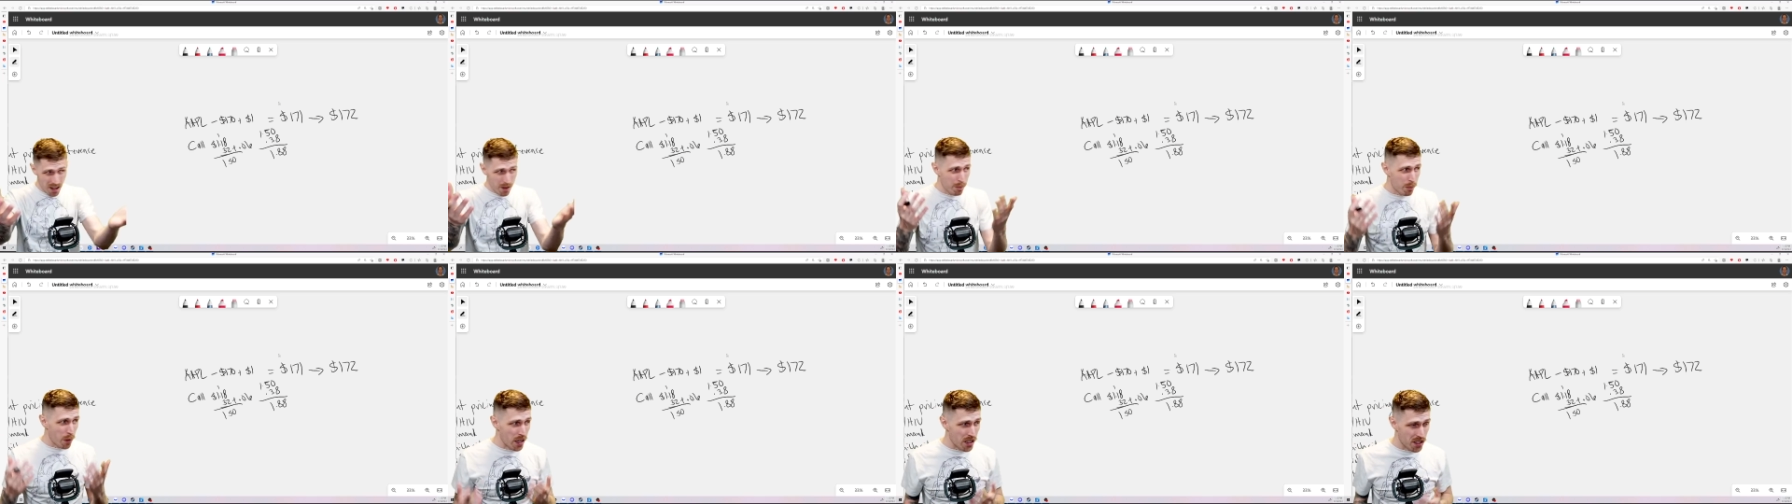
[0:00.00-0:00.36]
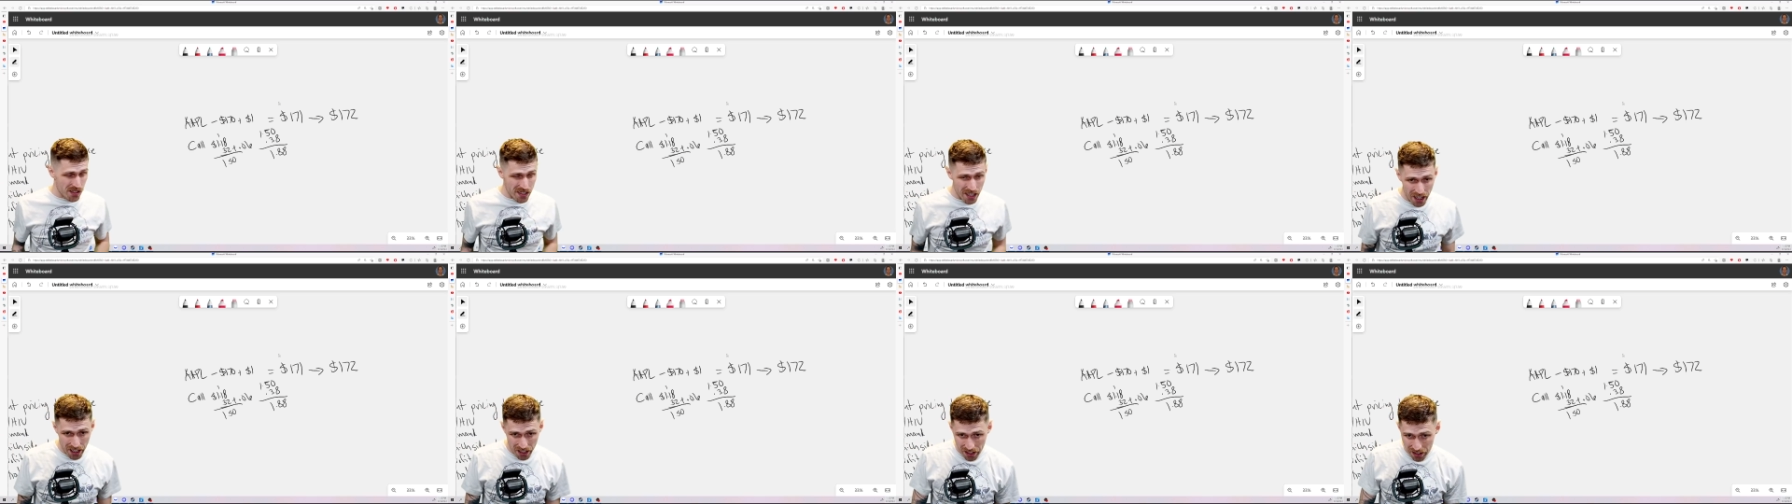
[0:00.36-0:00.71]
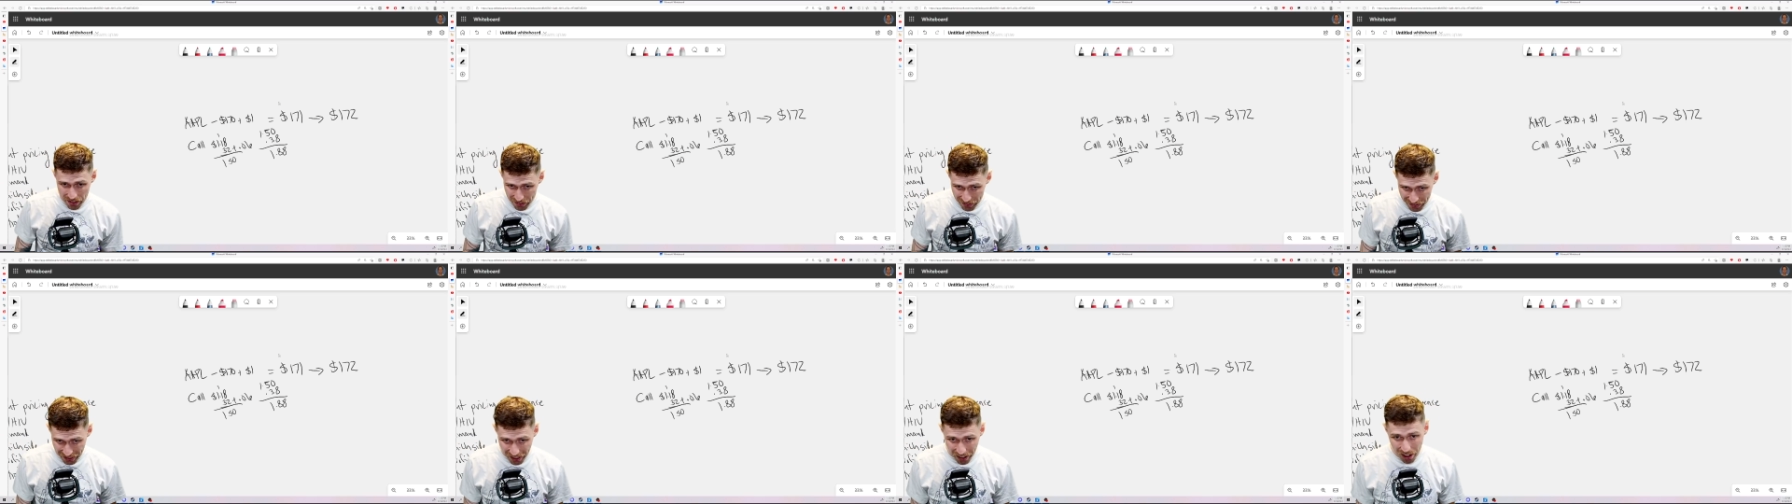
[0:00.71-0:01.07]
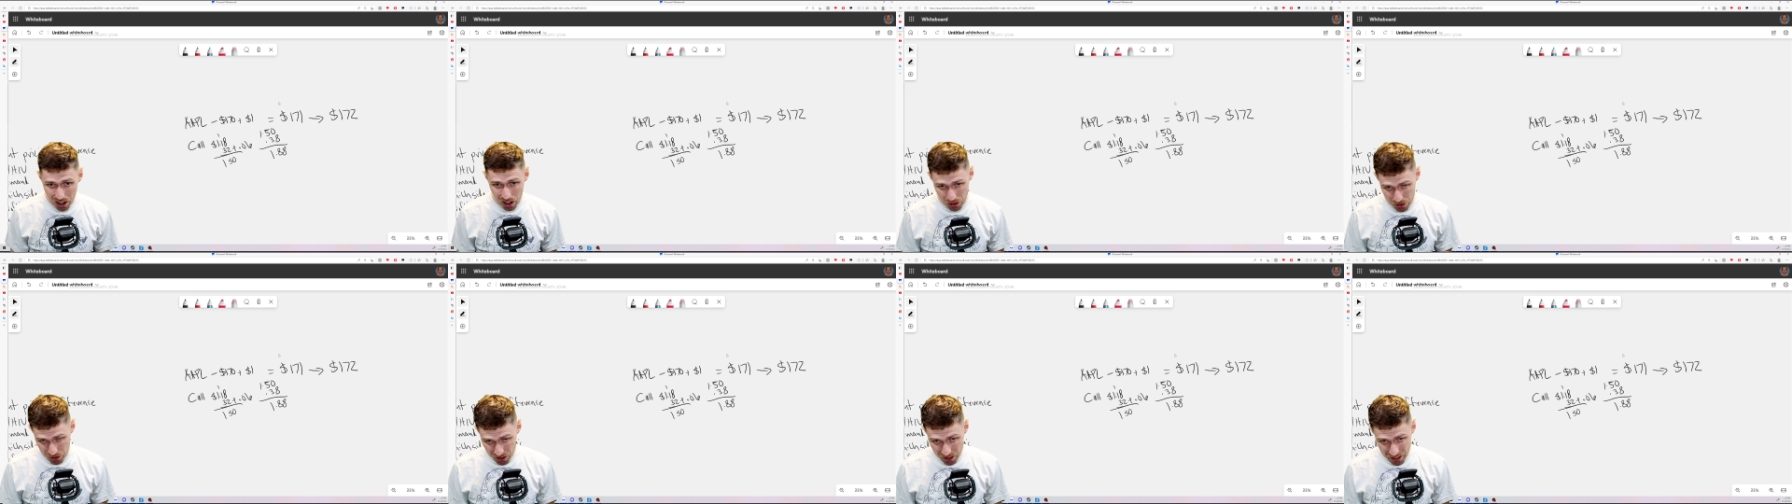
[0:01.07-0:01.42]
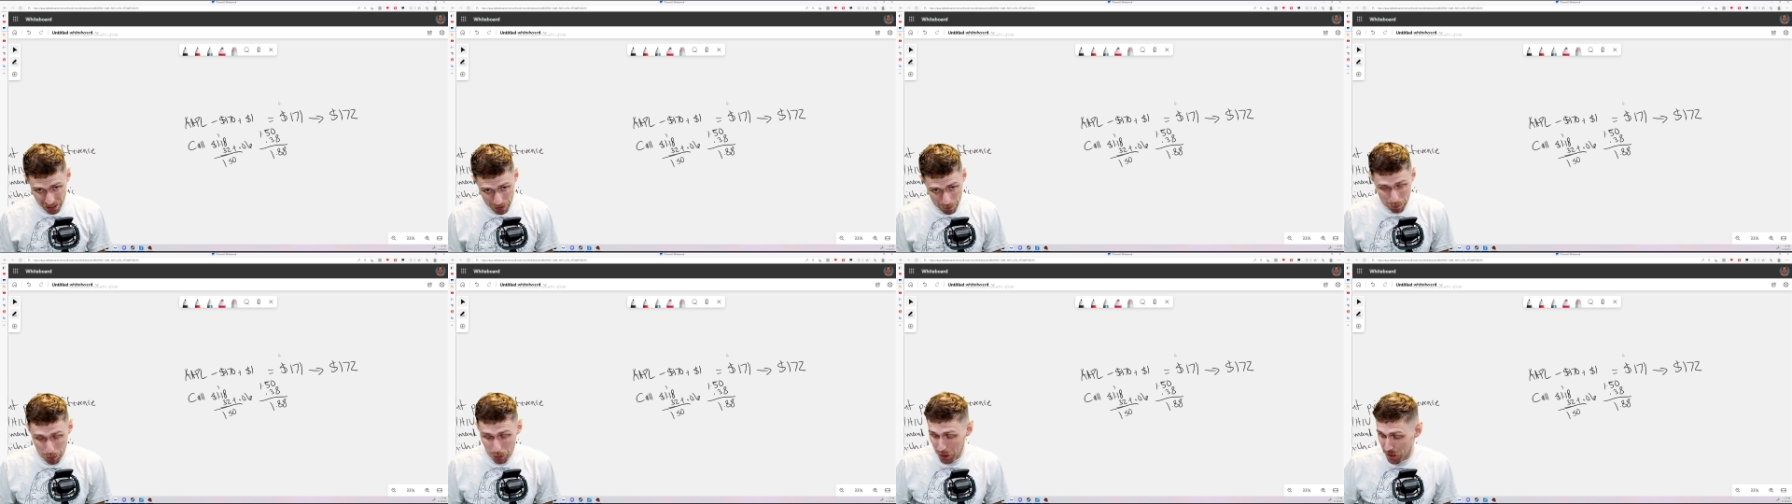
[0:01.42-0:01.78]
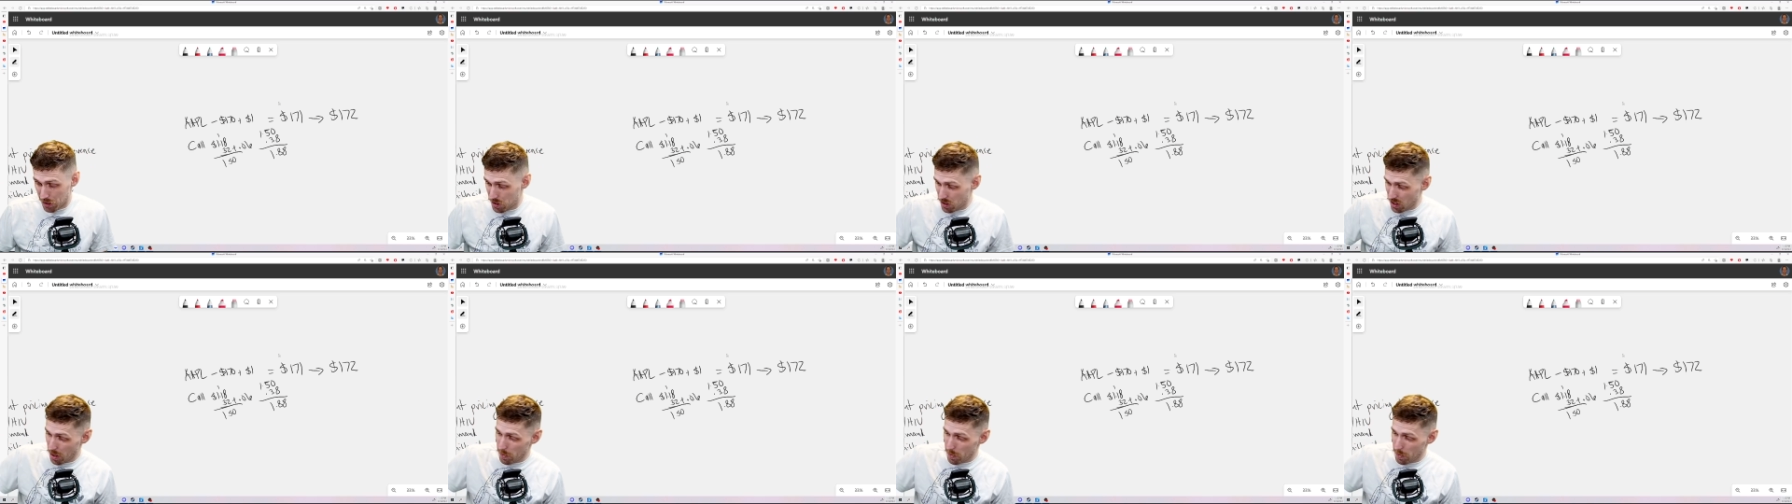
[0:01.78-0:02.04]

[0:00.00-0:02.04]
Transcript: based on calls and puts.